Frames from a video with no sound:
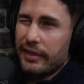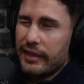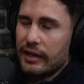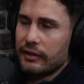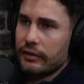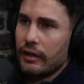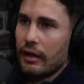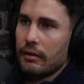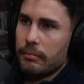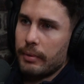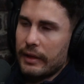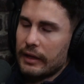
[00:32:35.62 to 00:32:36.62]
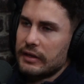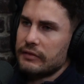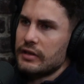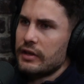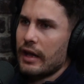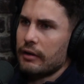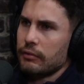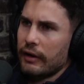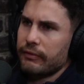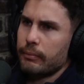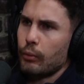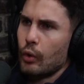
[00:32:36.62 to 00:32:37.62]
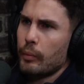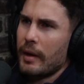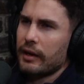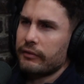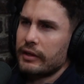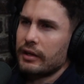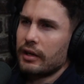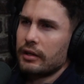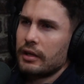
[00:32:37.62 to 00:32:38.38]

think that, but that gives you that rough ballpark figure.